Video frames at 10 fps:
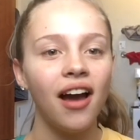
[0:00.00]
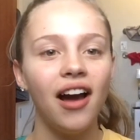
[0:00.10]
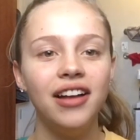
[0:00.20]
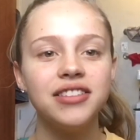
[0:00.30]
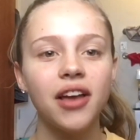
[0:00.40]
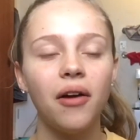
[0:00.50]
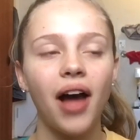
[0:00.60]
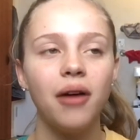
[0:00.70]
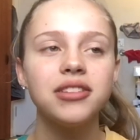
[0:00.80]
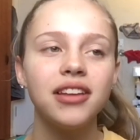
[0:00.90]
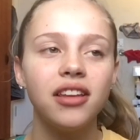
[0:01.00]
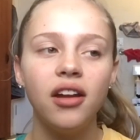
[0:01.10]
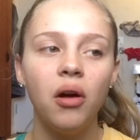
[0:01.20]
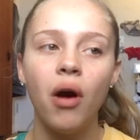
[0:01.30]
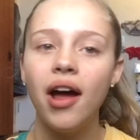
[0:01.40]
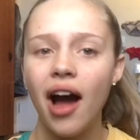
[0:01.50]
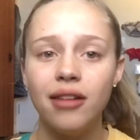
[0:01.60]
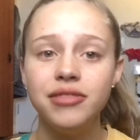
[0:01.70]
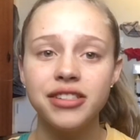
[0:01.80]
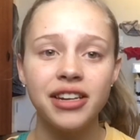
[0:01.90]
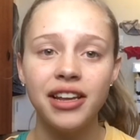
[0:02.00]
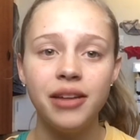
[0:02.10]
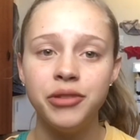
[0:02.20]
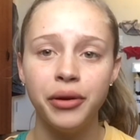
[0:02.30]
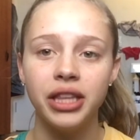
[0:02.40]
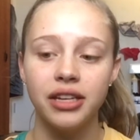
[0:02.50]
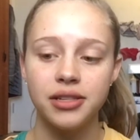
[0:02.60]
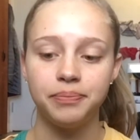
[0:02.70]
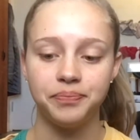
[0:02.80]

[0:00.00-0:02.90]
And so I was like, you know what, I'm just gonna keep doing this.